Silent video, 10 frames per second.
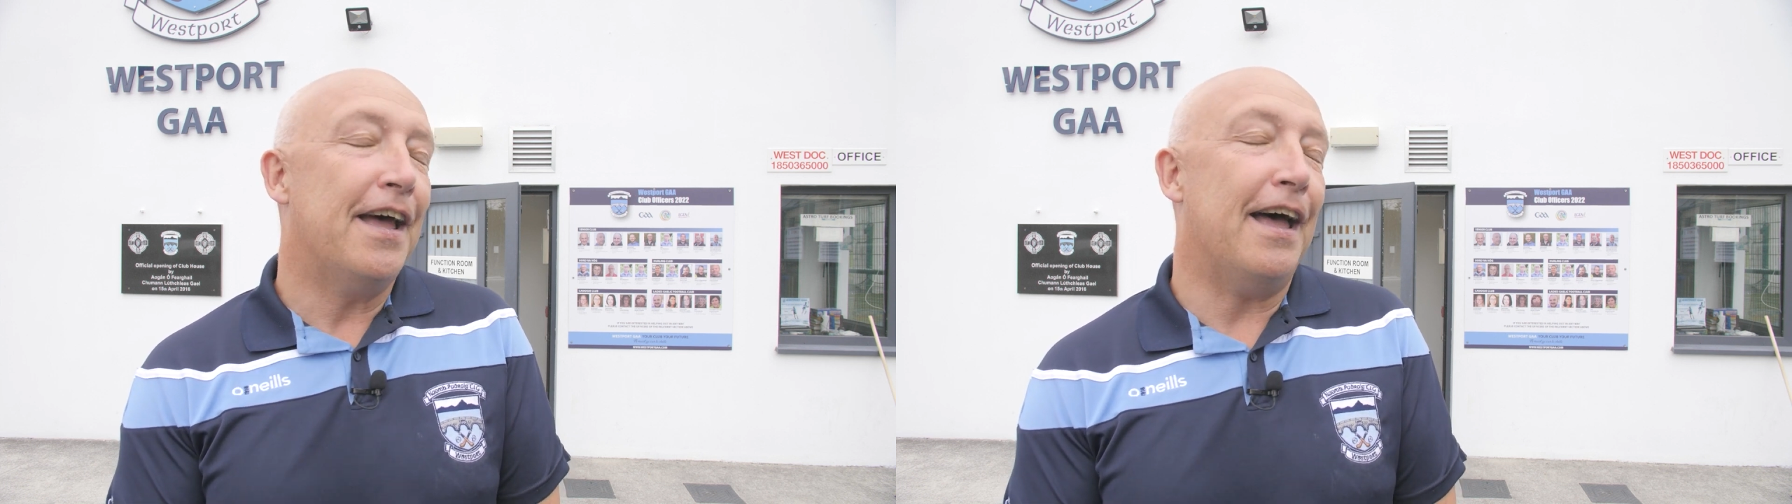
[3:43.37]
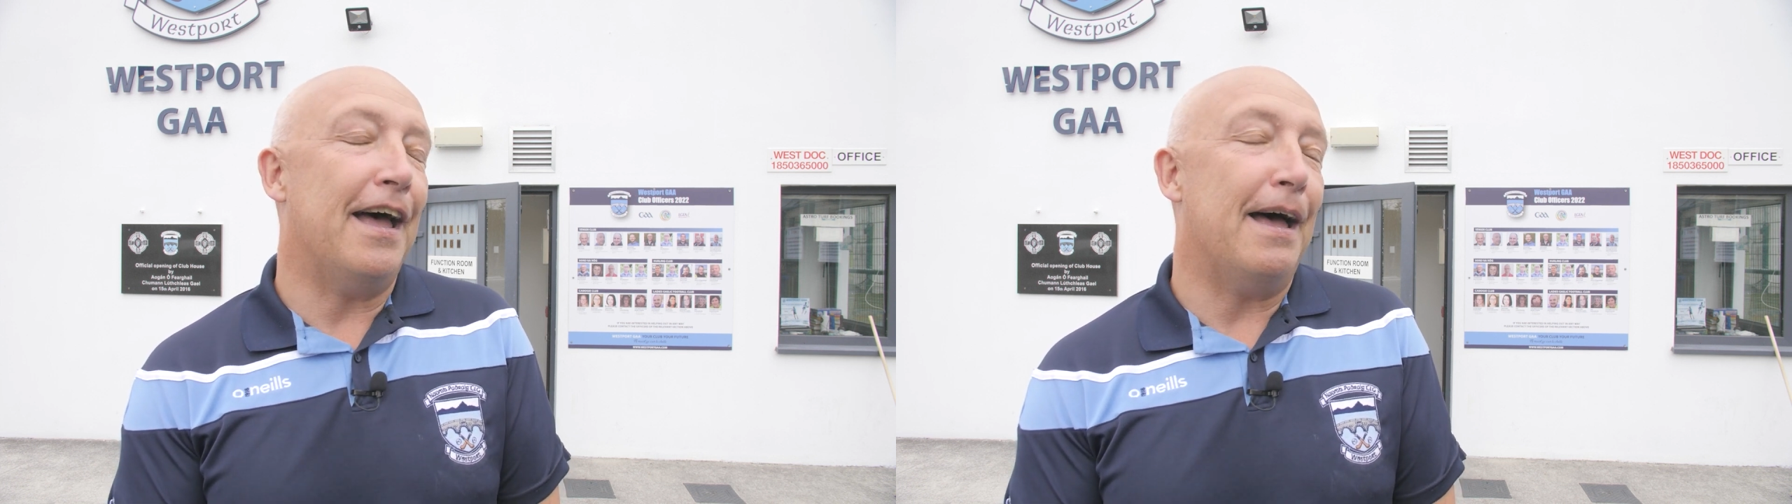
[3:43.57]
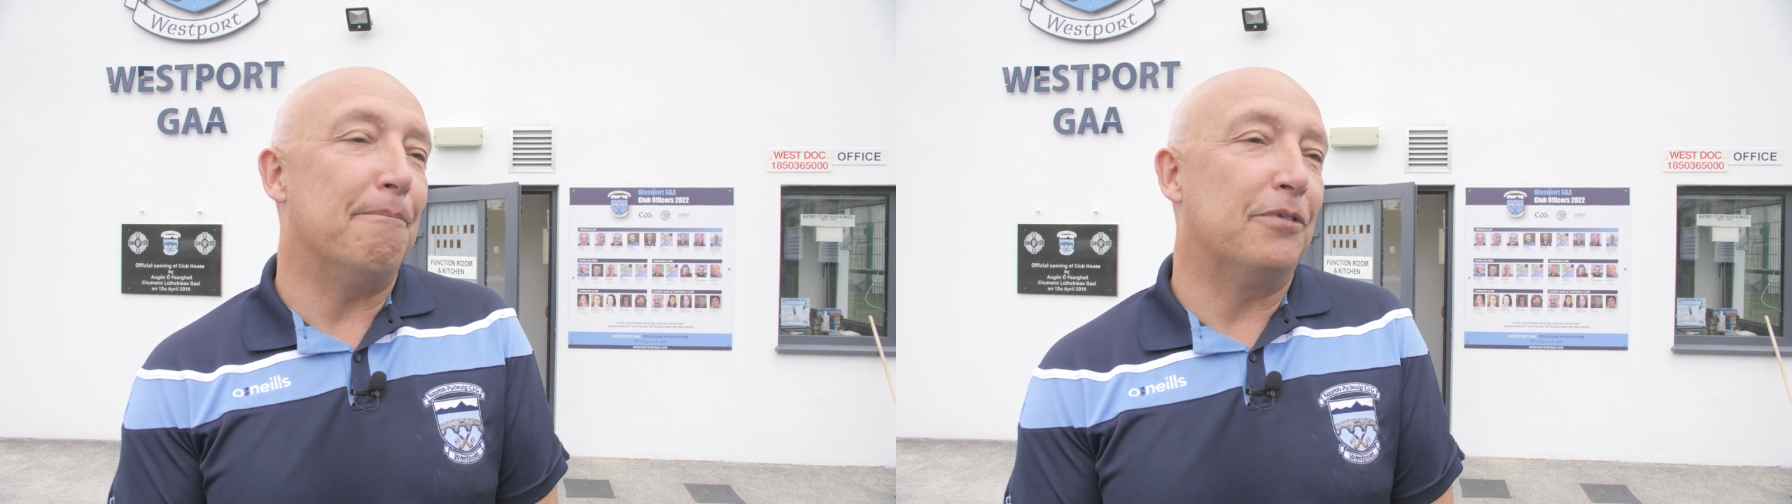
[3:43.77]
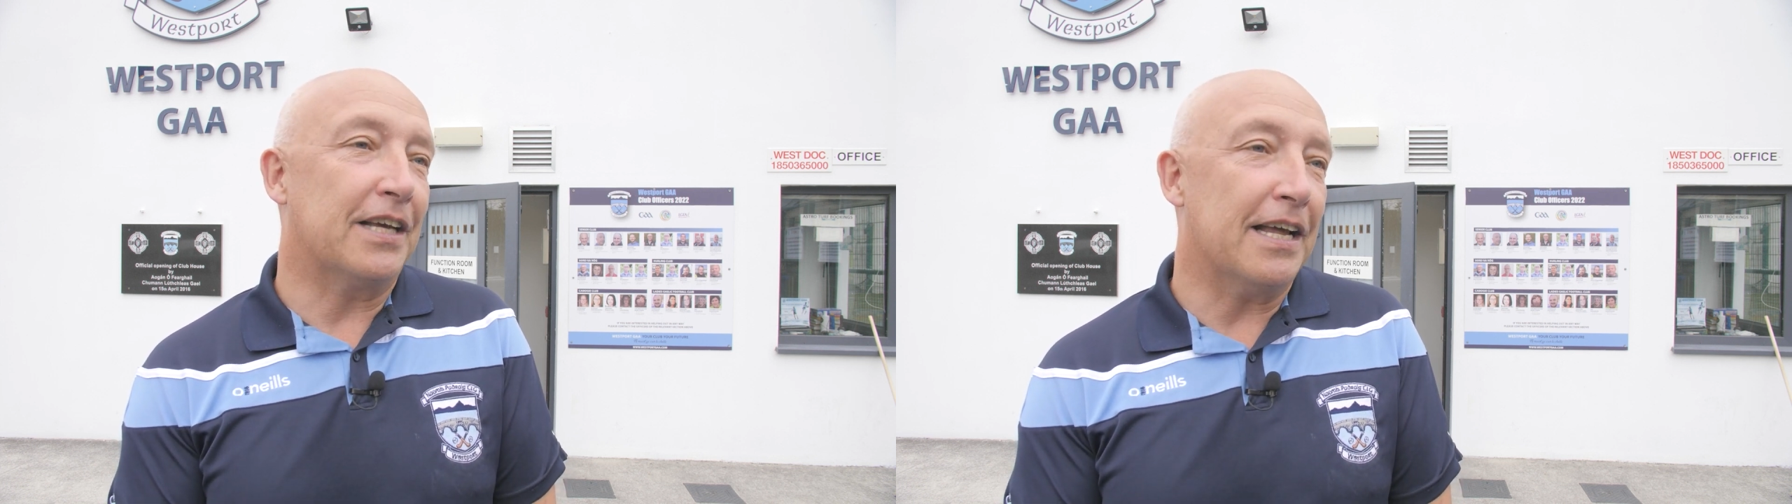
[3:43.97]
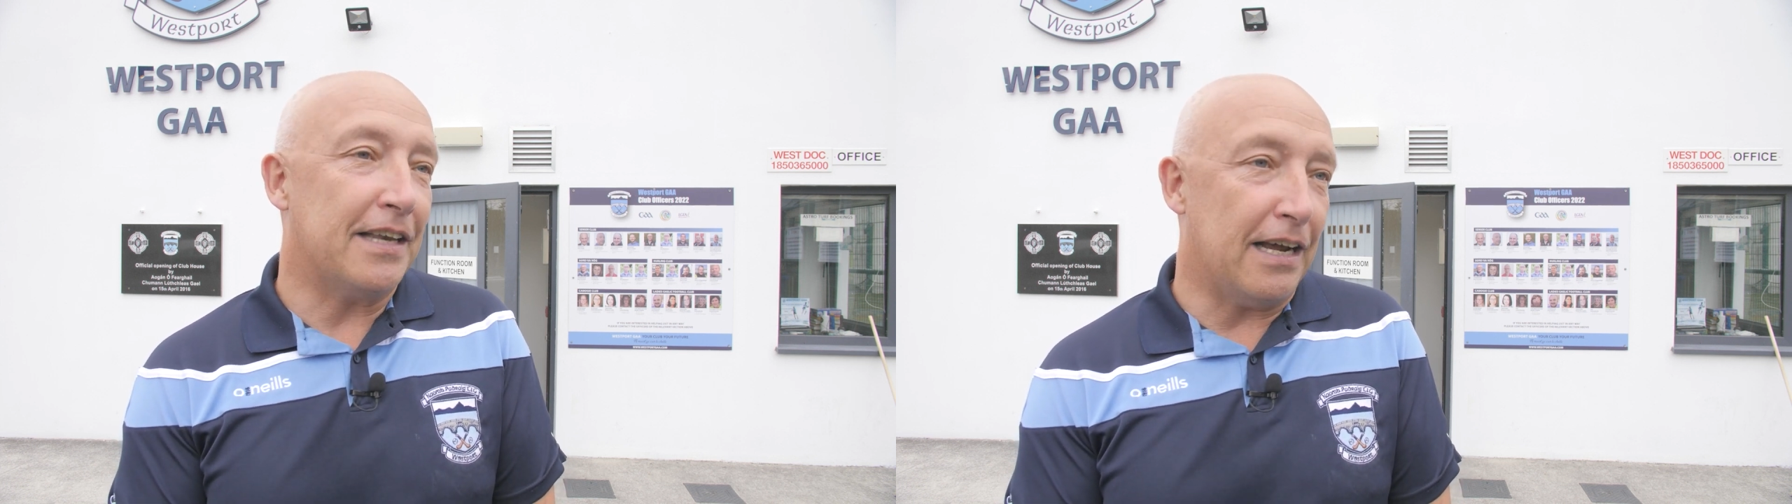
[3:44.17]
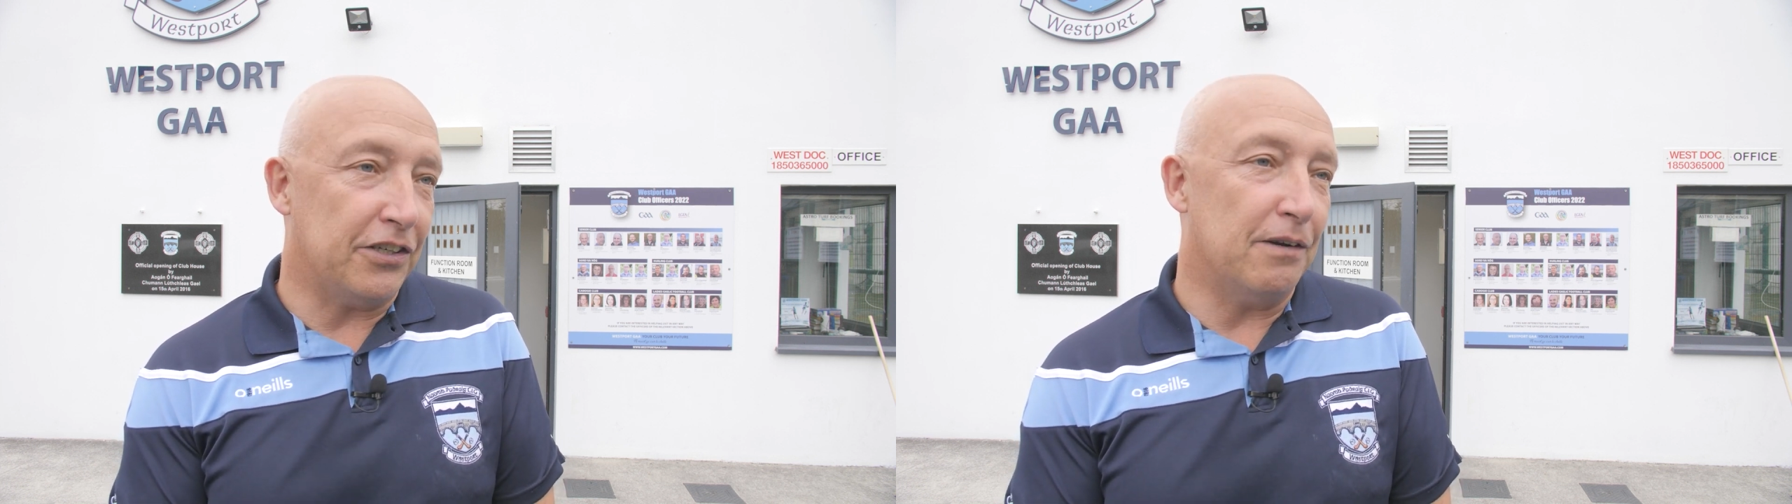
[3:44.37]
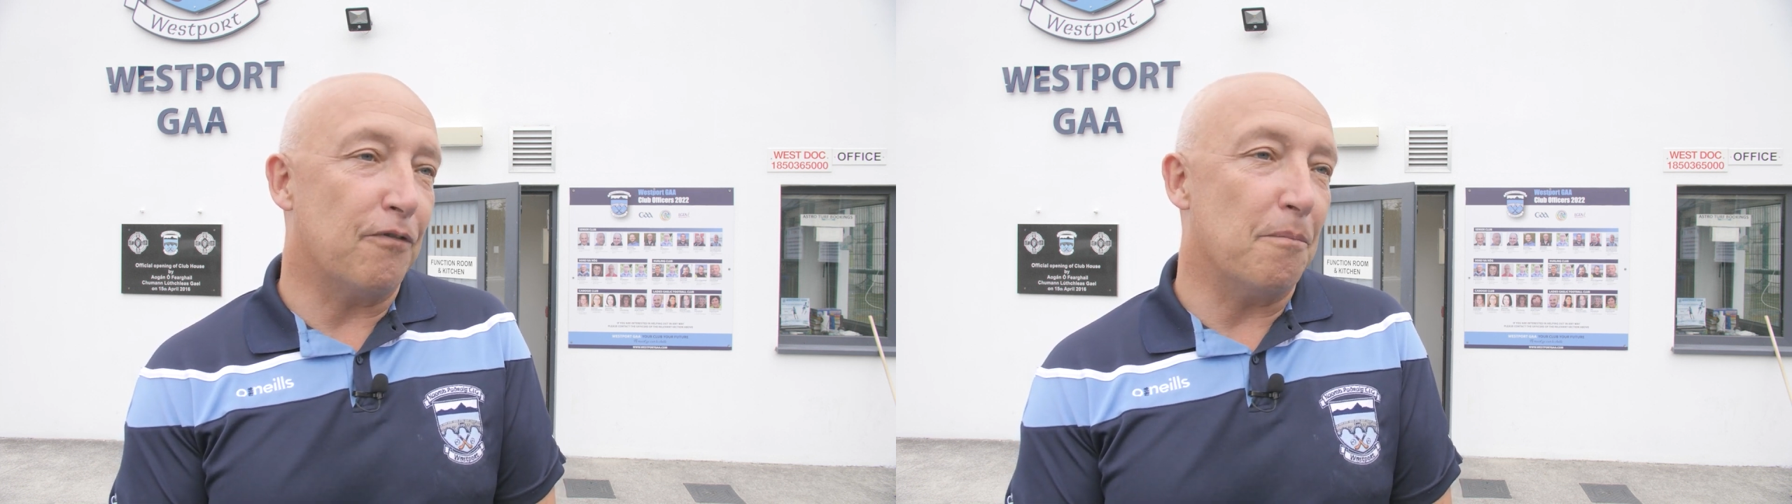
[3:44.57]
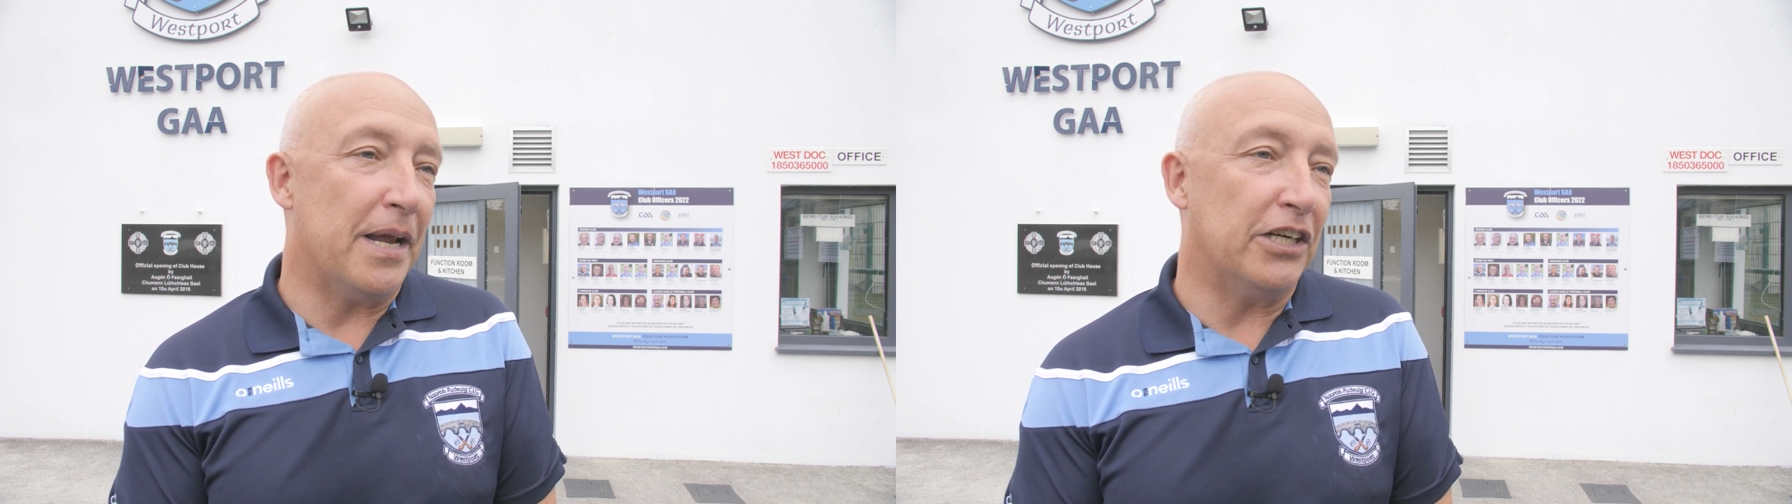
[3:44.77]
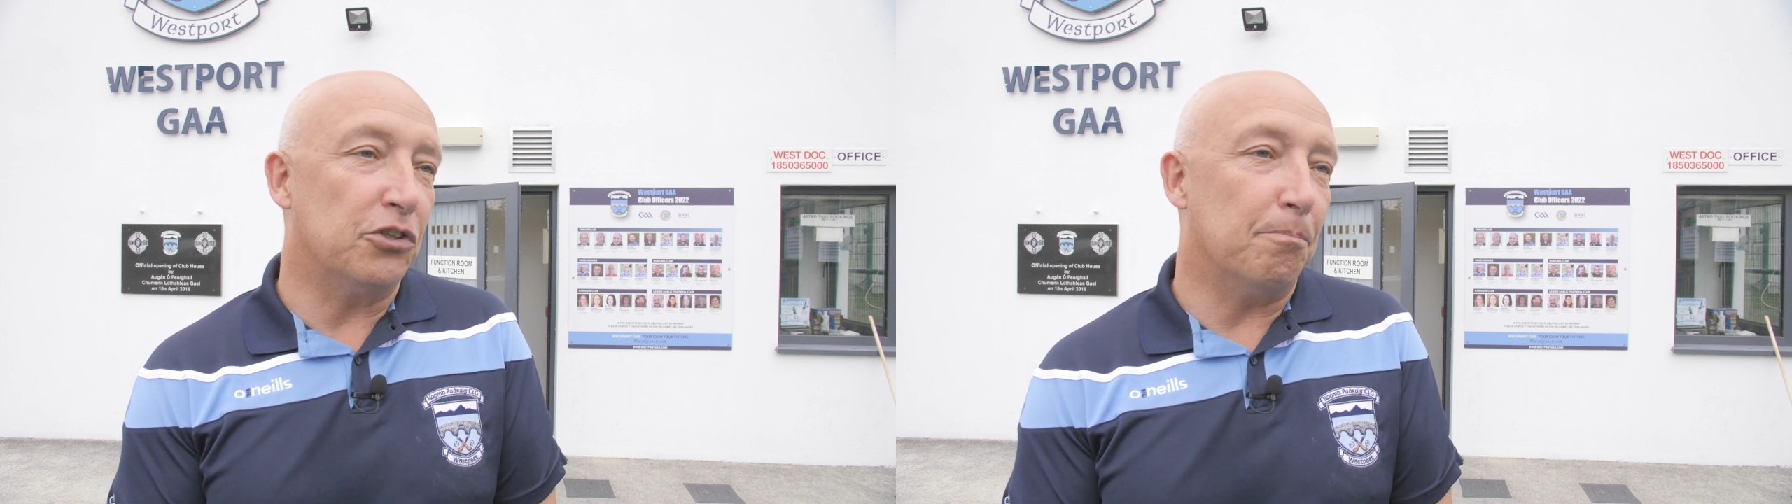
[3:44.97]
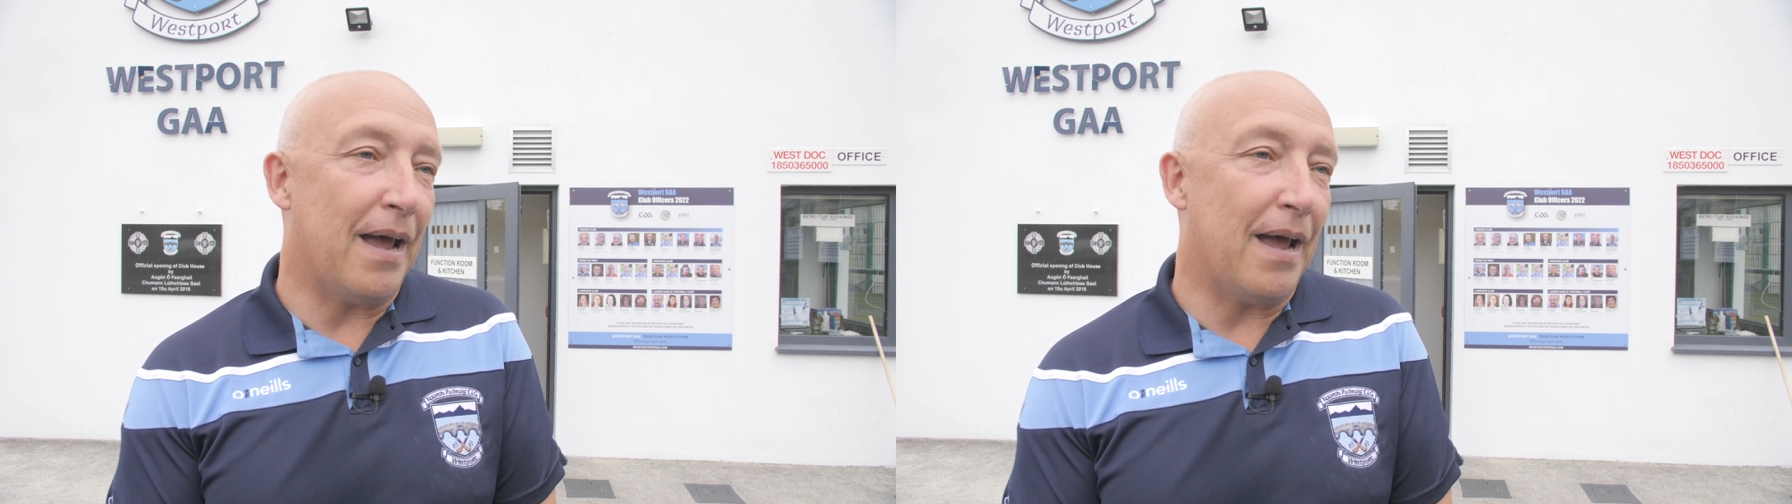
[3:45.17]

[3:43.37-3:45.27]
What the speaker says: to get that information